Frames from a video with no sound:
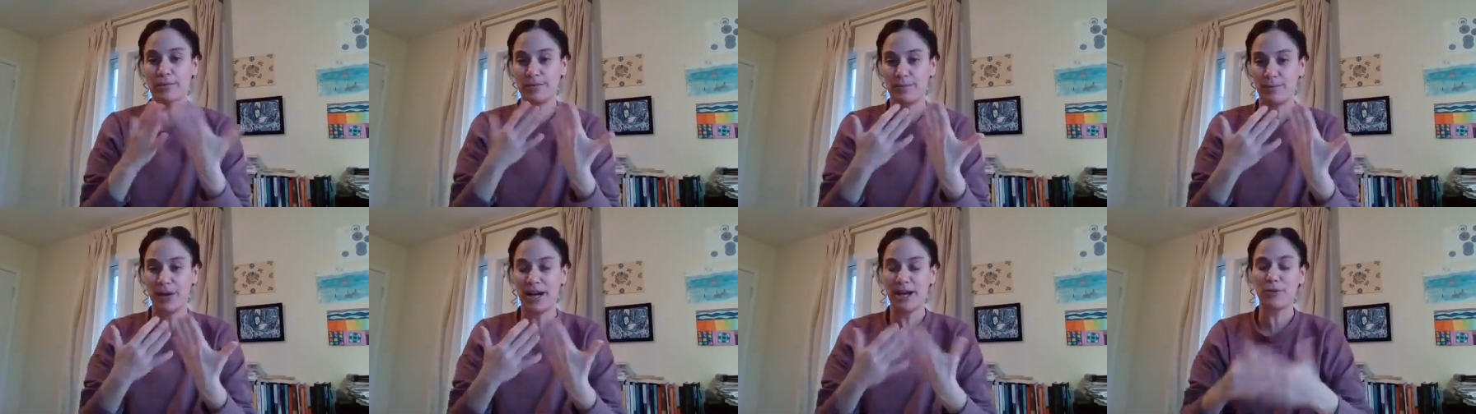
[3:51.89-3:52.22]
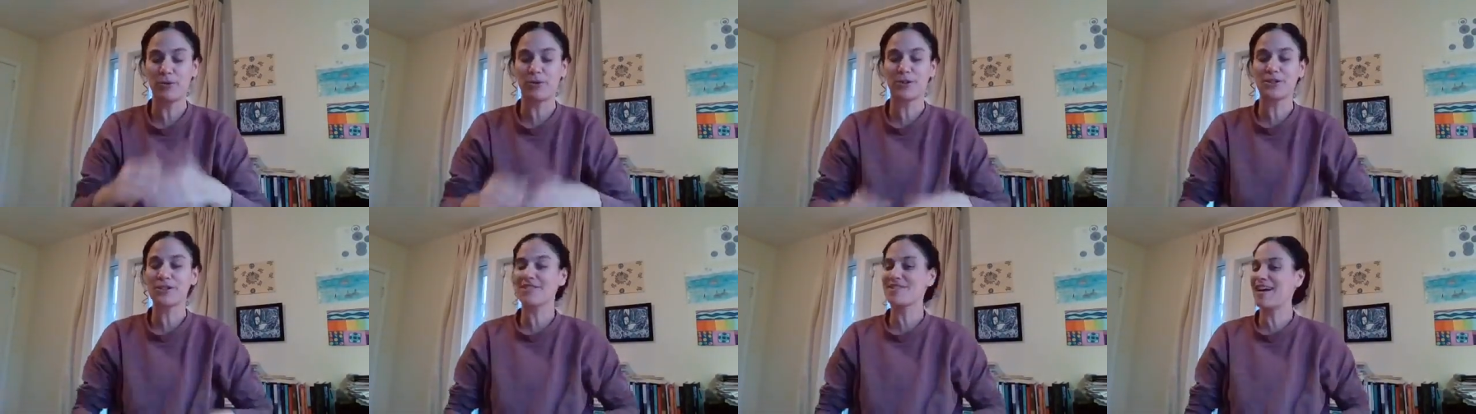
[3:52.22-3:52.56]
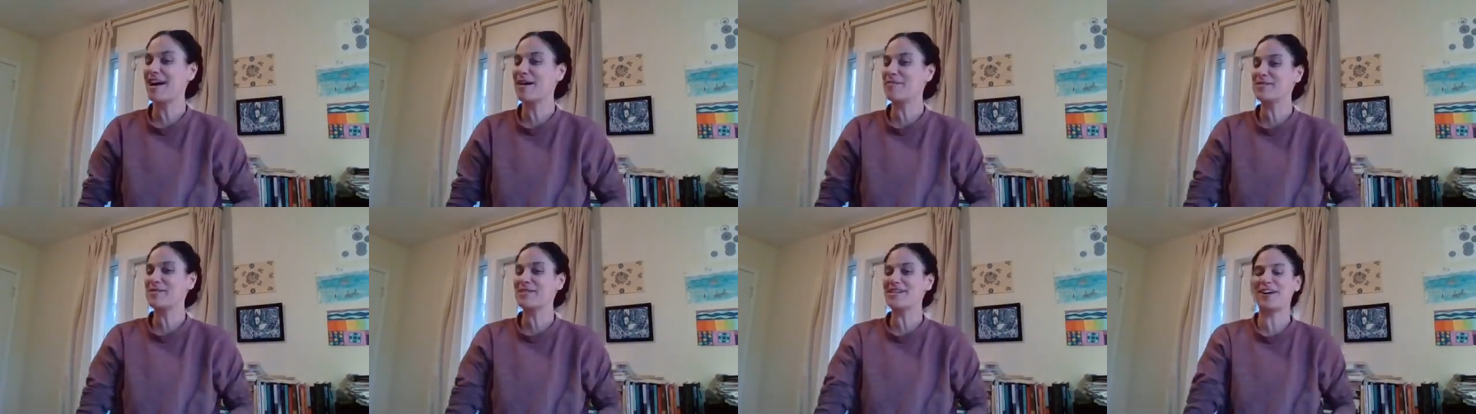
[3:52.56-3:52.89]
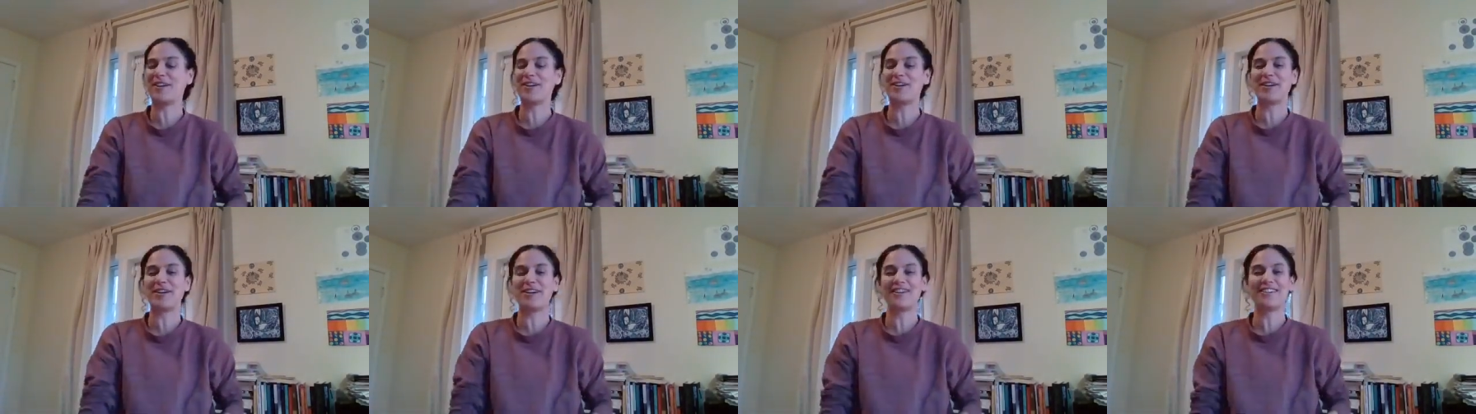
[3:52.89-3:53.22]
my workshops
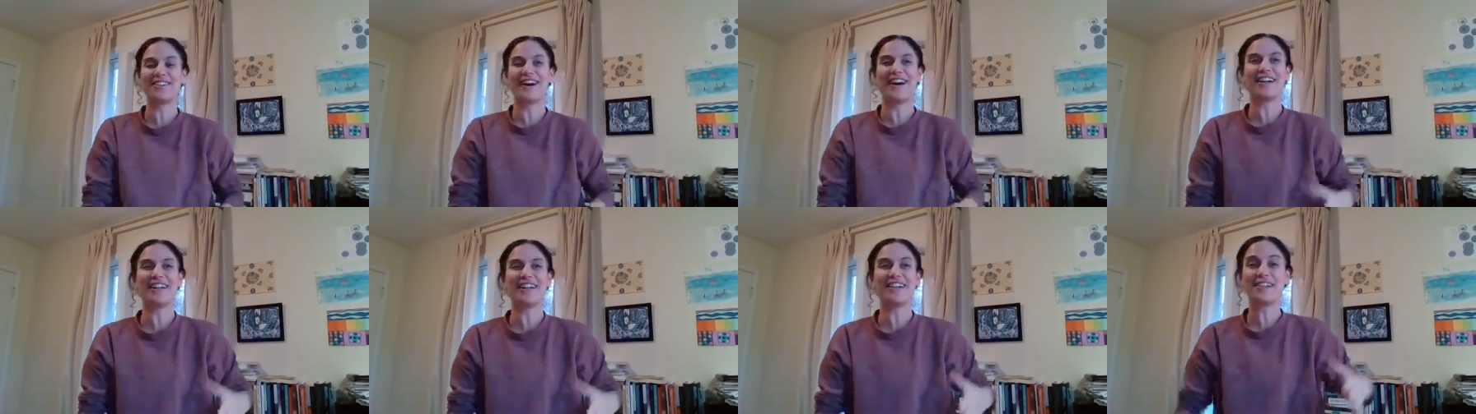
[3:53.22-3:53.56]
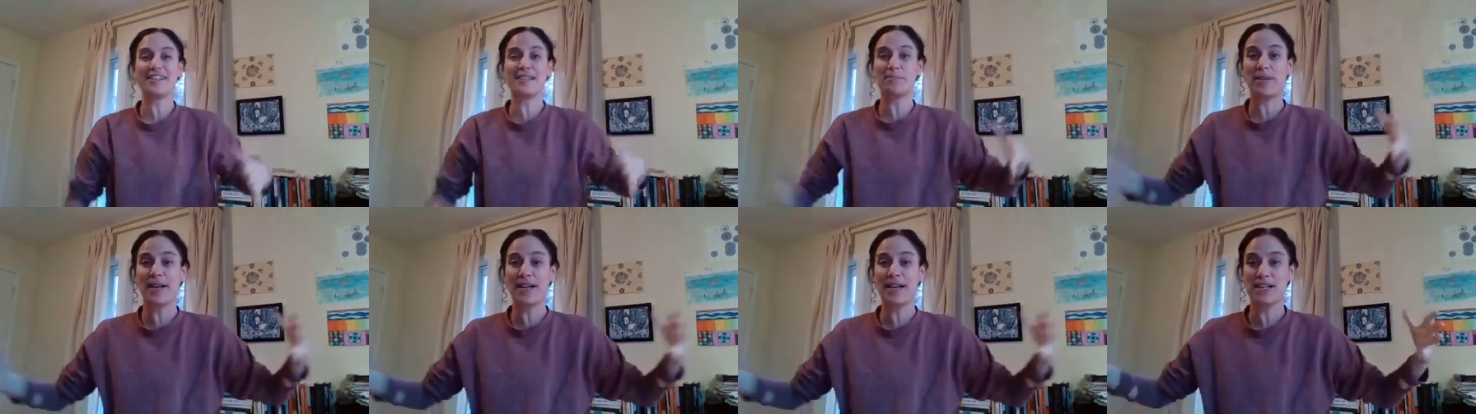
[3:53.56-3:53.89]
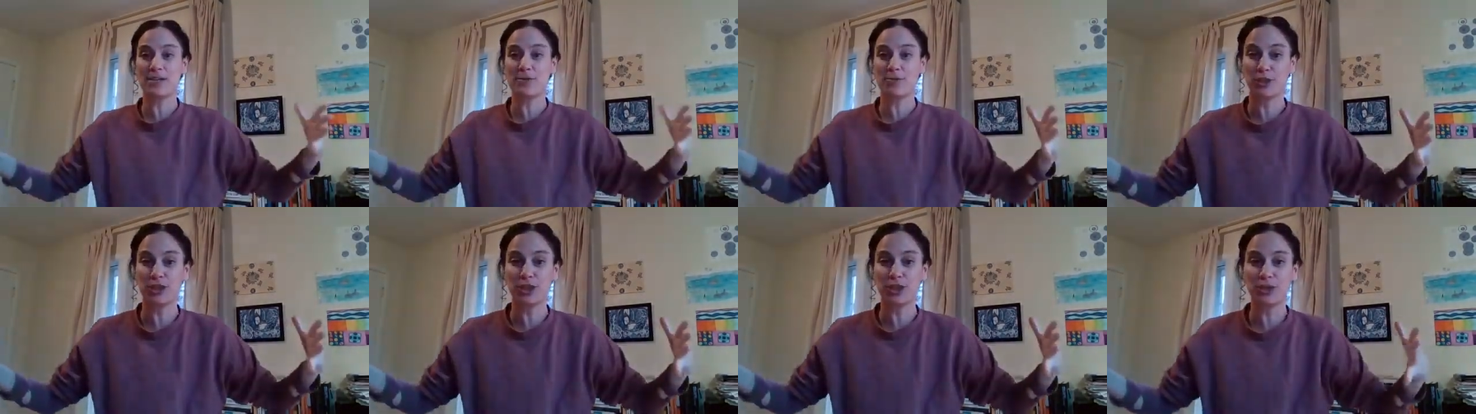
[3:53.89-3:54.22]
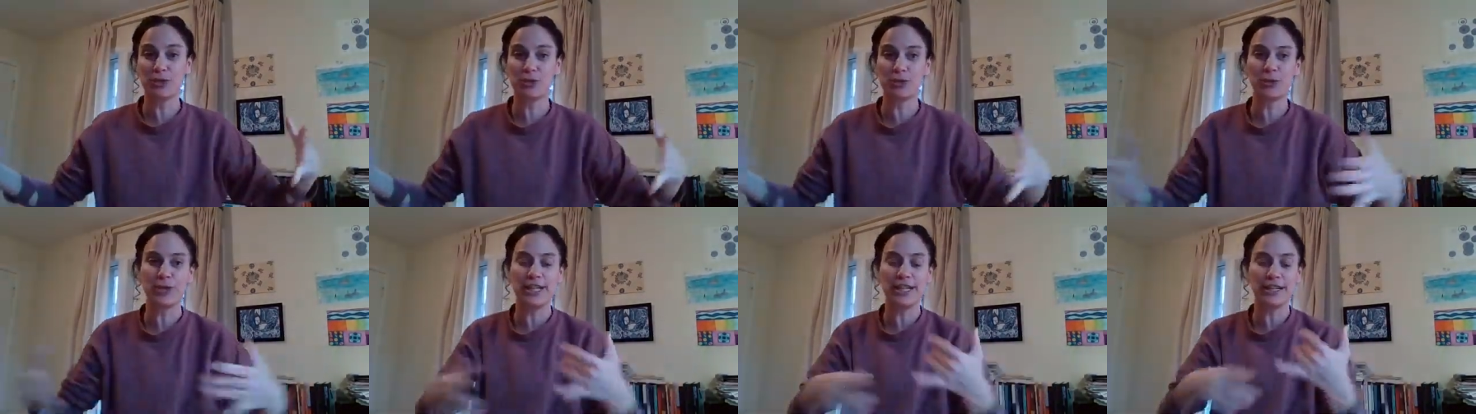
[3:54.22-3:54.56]
are not a space where
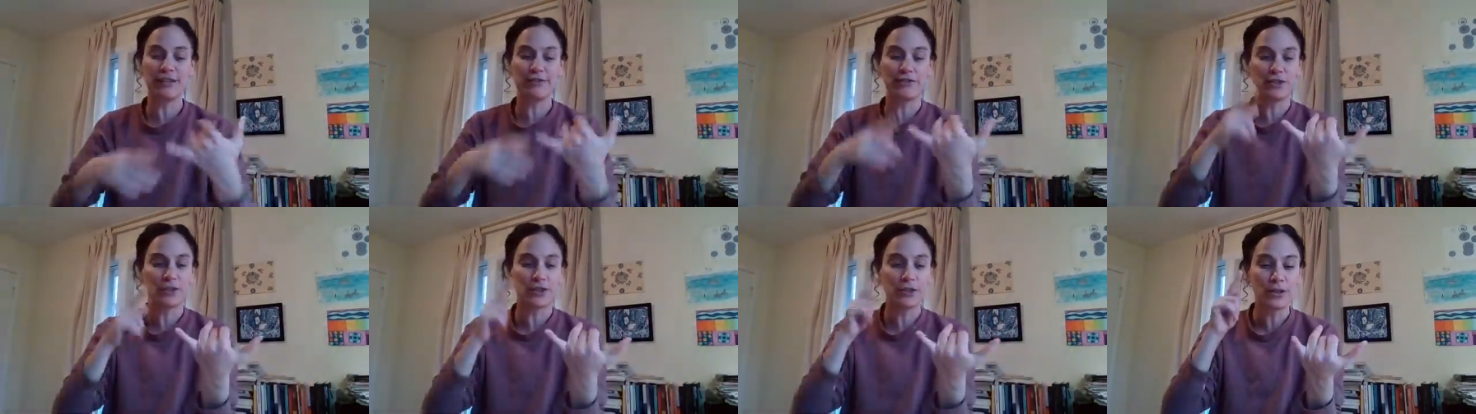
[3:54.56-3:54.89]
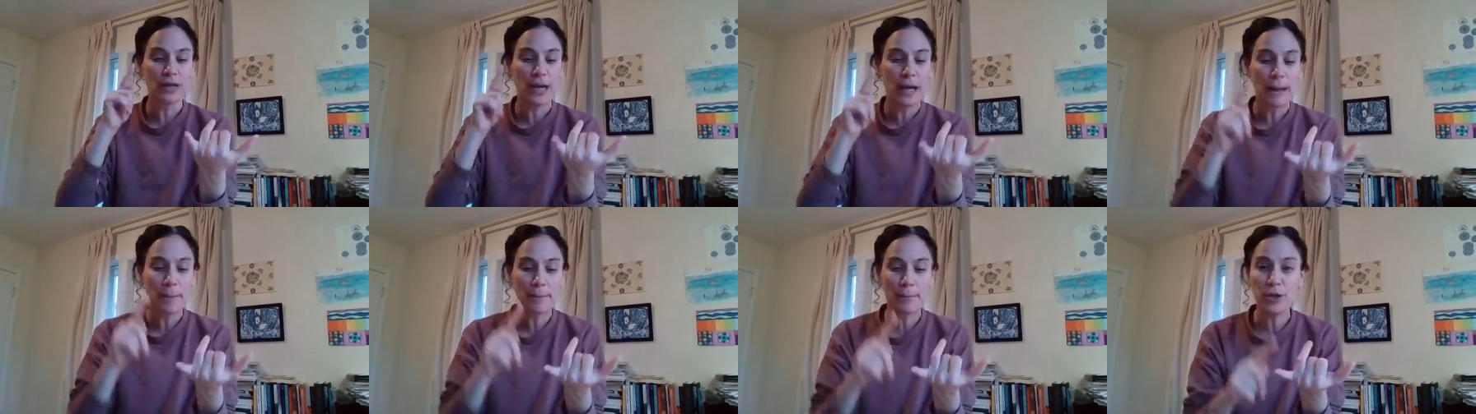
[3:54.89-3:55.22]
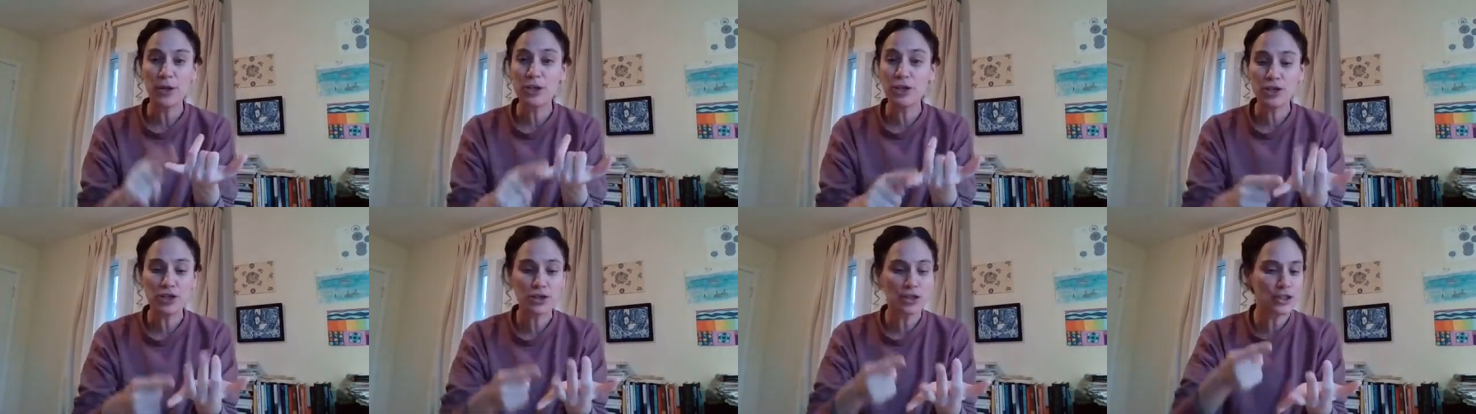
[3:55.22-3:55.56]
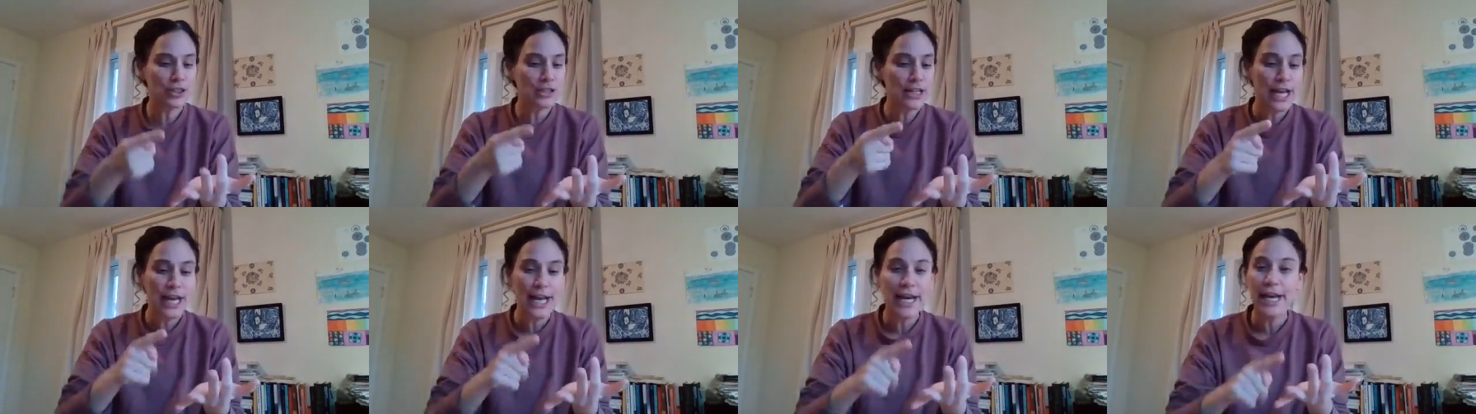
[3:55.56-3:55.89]
you were ever
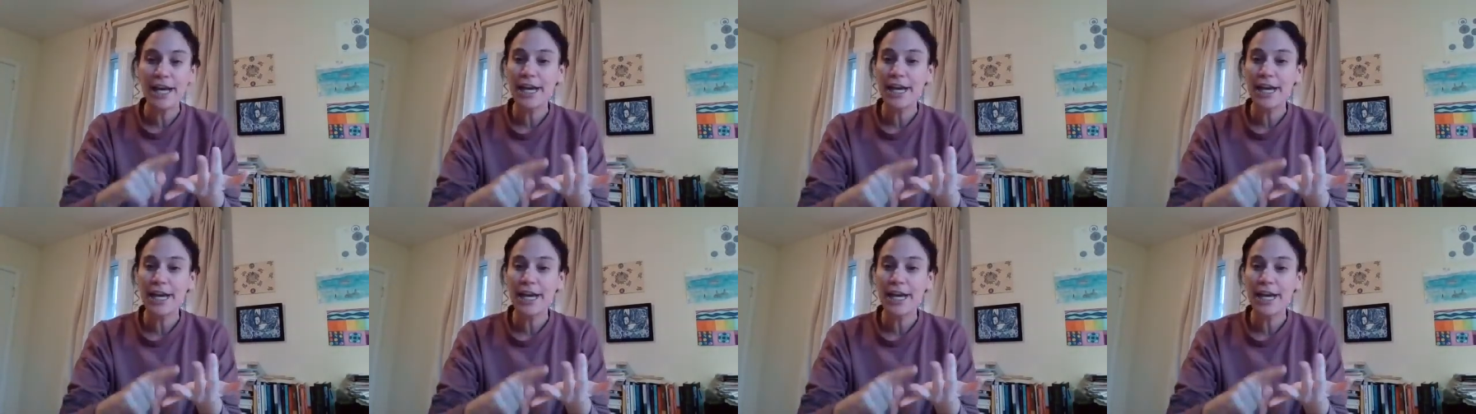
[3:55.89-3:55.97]
pressured,